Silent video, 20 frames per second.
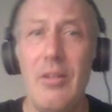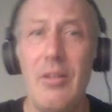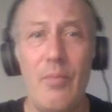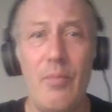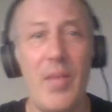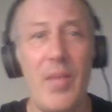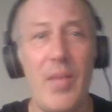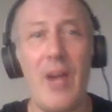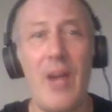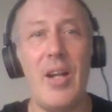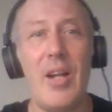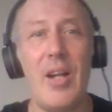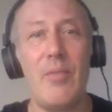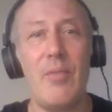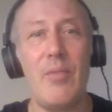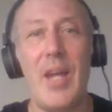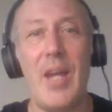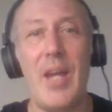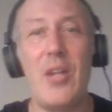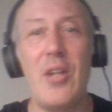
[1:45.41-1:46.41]
All right.
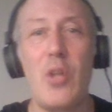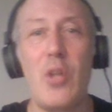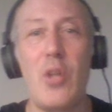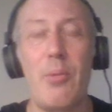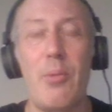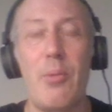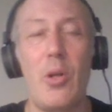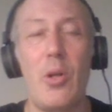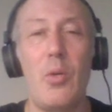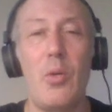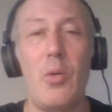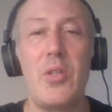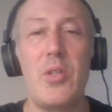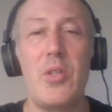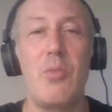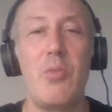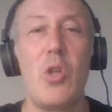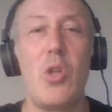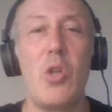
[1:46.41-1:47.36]
NHL Pearl of Wisdom Show.